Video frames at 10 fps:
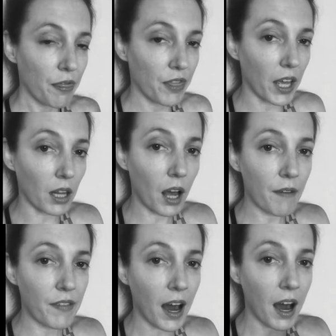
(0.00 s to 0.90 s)
They
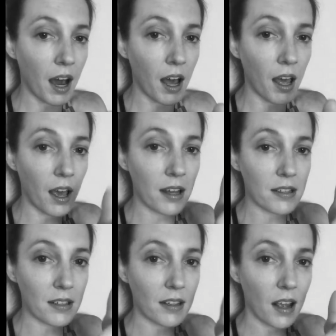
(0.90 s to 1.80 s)
love
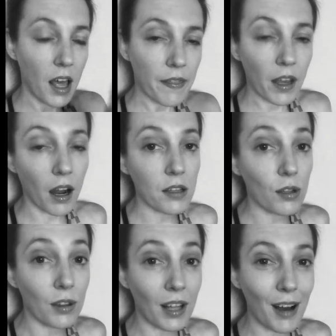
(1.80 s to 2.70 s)
that. They
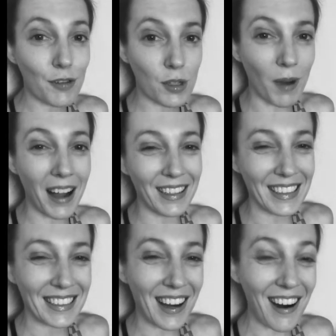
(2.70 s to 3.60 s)
also love smiles.